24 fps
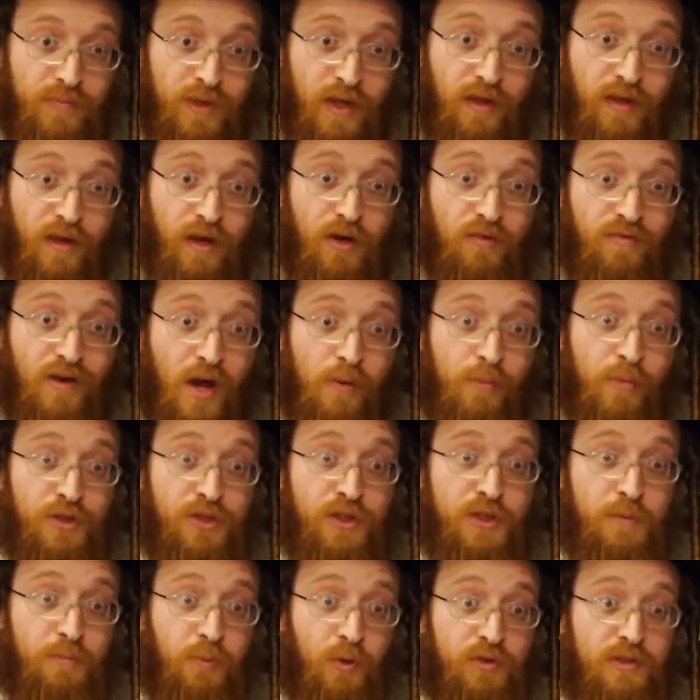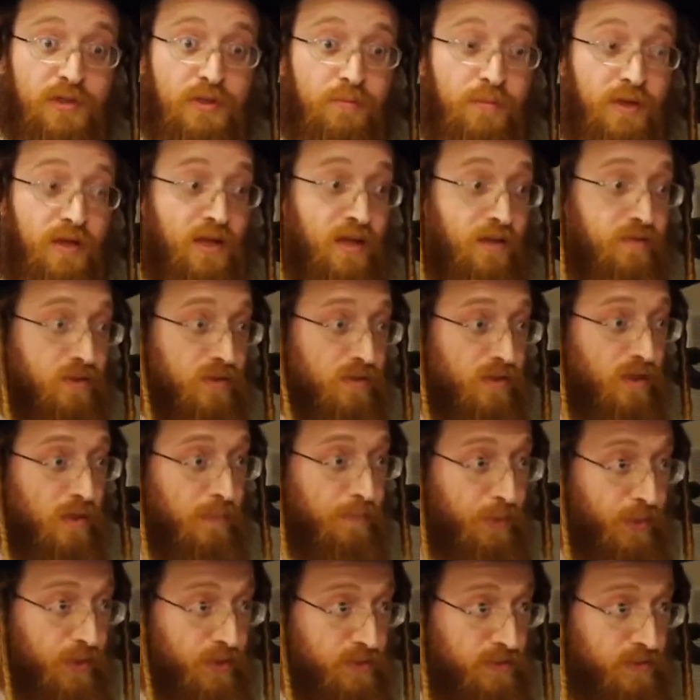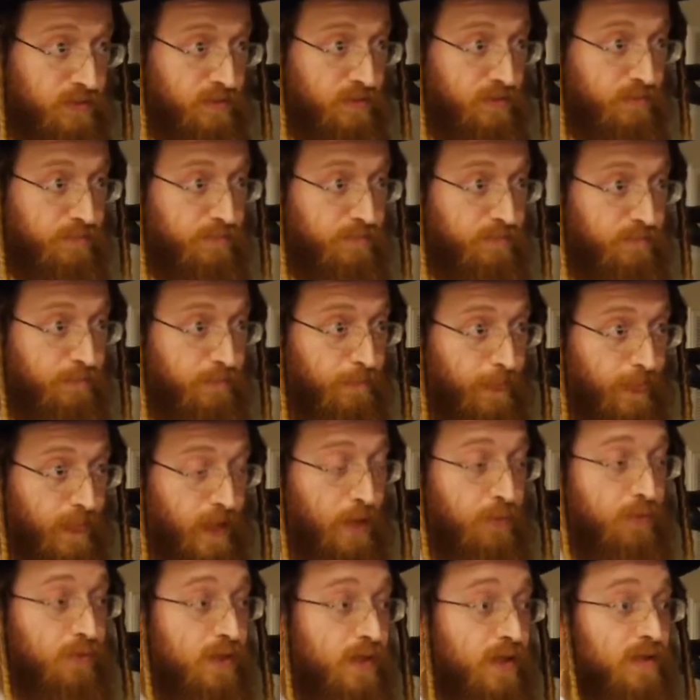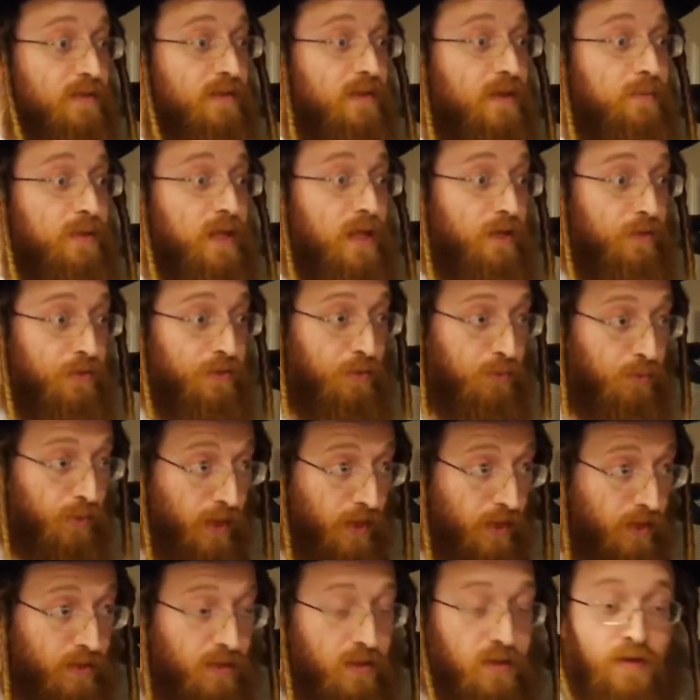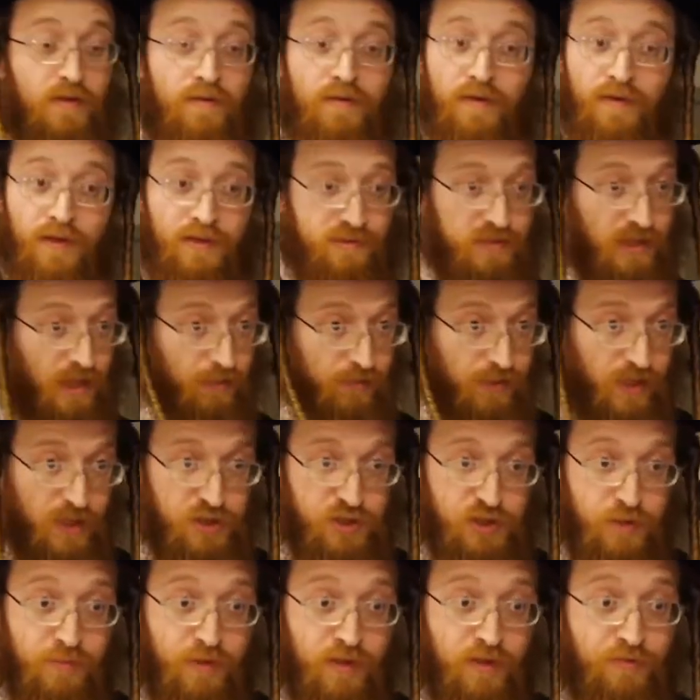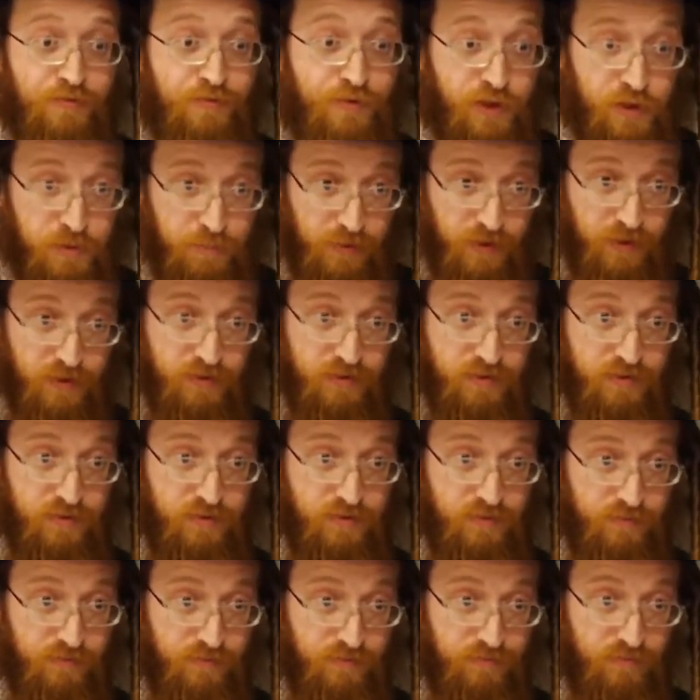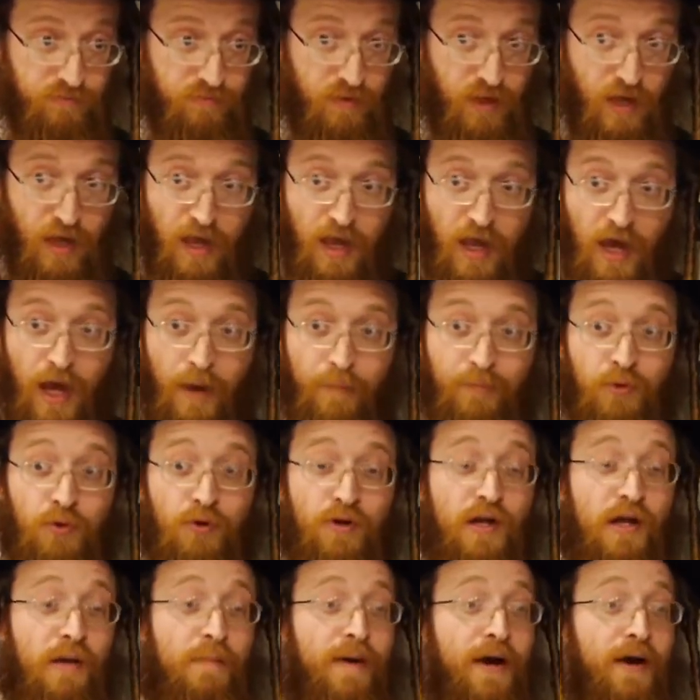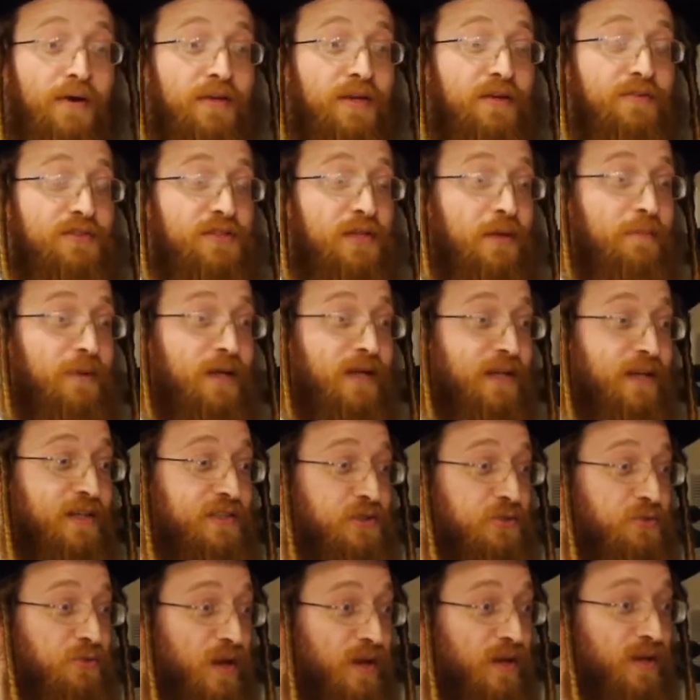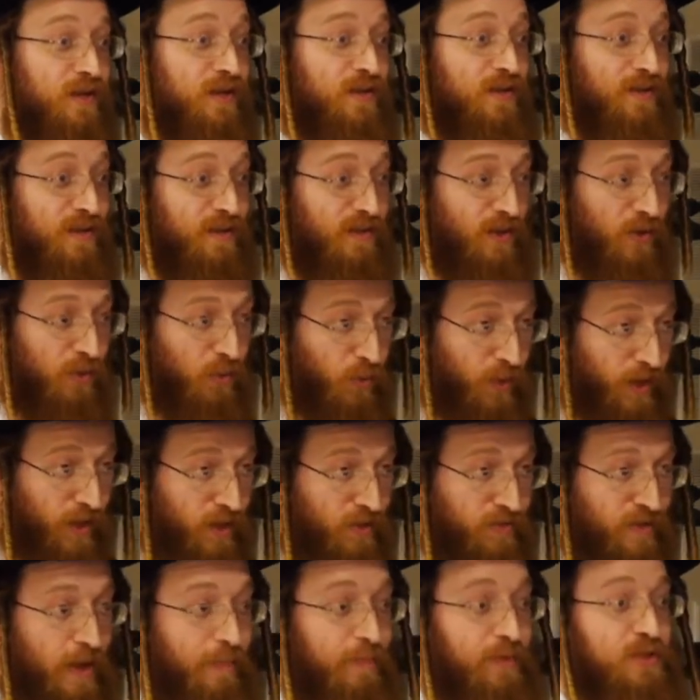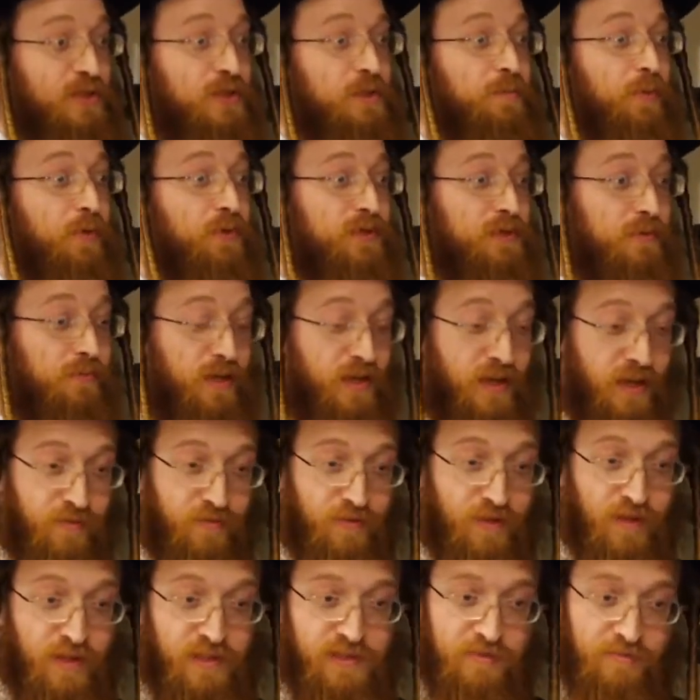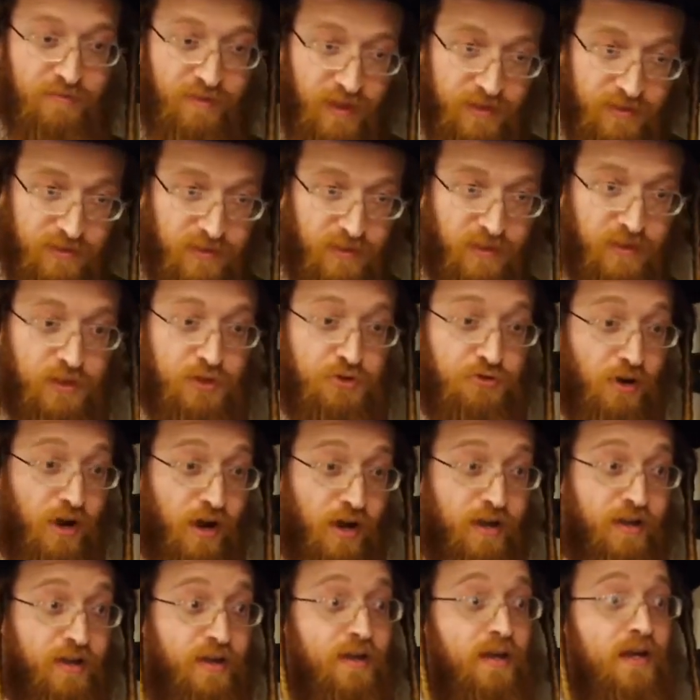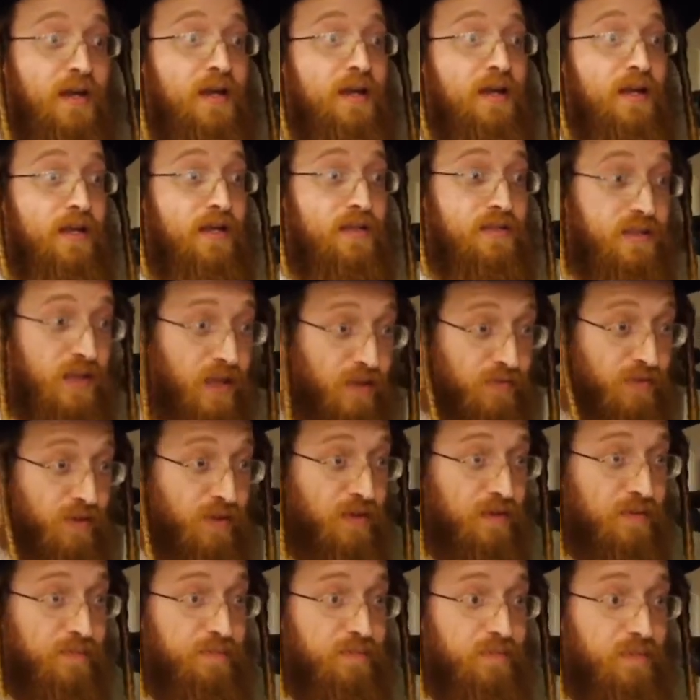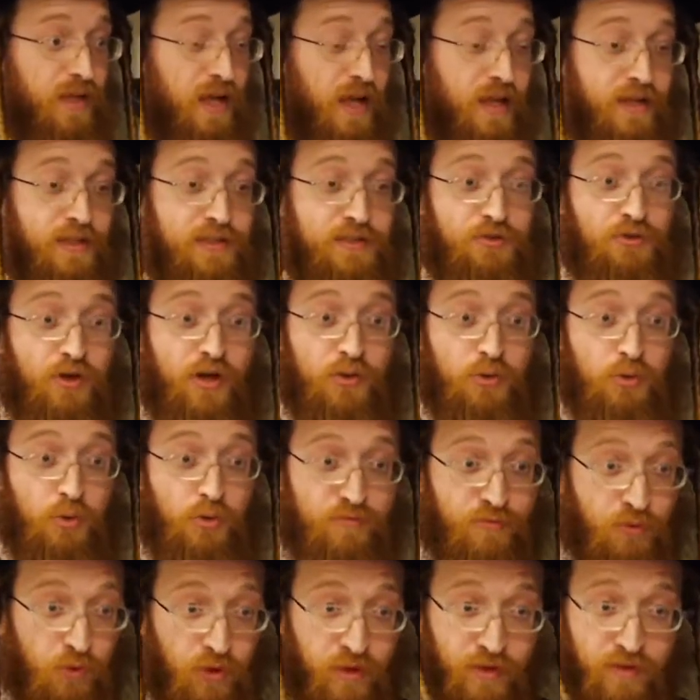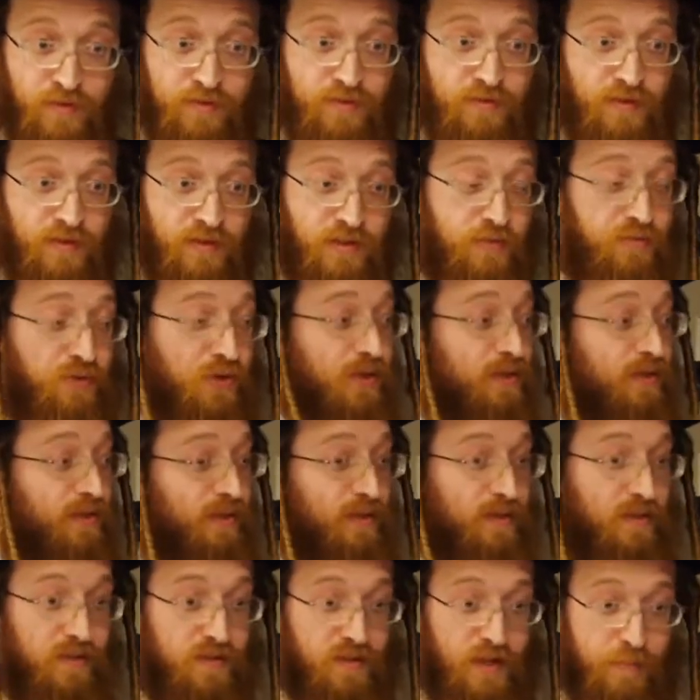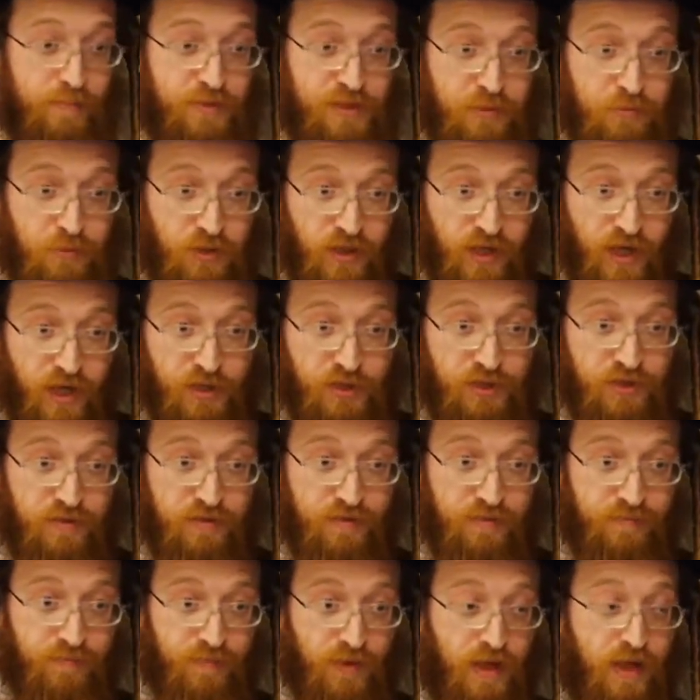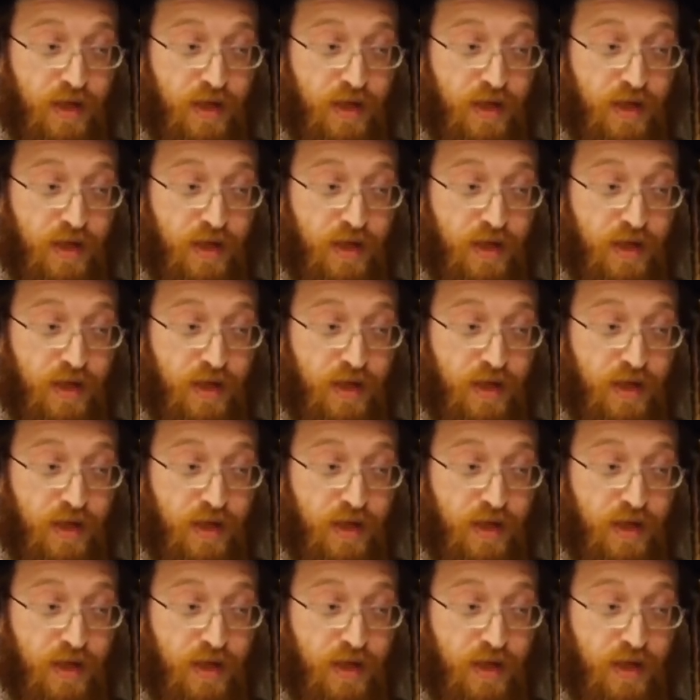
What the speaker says: take care of how much he's supposed to be giving the other person and relate to them in a healthy way, then that's not a relationship in the first place. I'm talking about if somebody is already aware of how much he's supposed to be giving, he's invested, he's trying, he's giving, and he's trying to avoid a difficulty, a miscommunication.